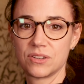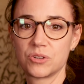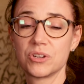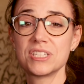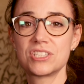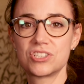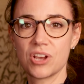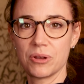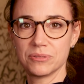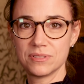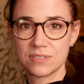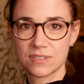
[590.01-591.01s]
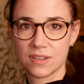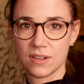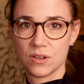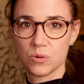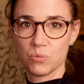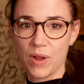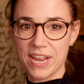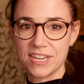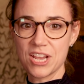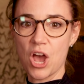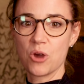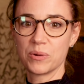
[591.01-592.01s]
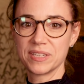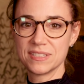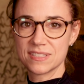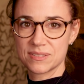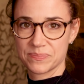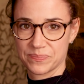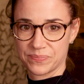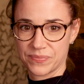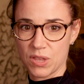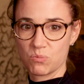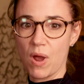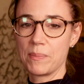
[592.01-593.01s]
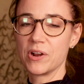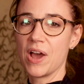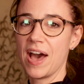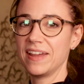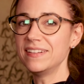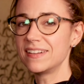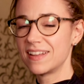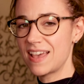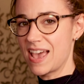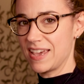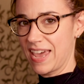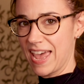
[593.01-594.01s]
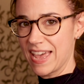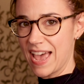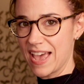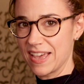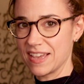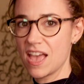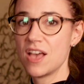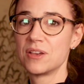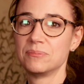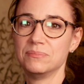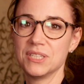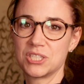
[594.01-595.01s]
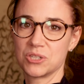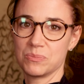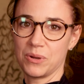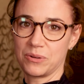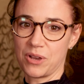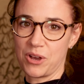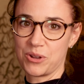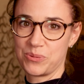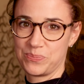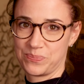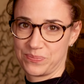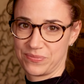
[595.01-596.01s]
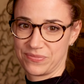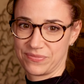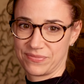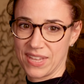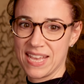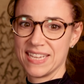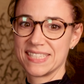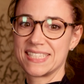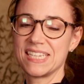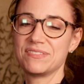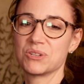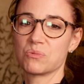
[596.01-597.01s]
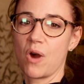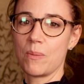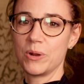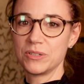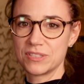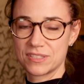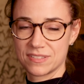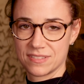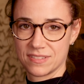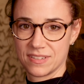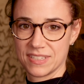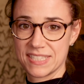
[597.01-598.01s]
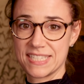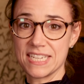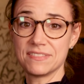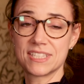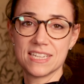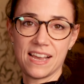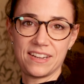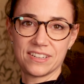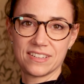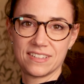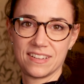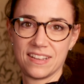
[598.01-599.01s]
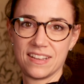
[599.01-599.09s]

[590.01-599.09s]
Chris Jones, Randy Owens, Robert Hunt, aka Mr. Bodog, Stephen Roberts, Steve Snyder,